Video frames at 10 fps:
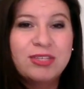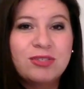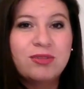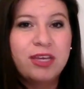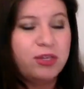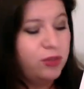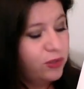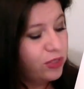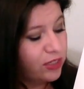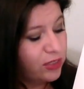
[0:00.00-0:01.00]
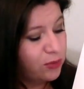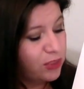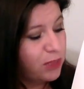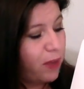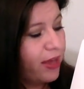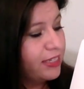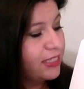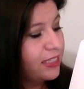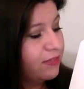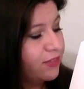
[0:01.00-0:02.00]
so that you start to respond
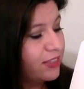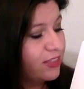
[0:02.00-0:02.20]
to different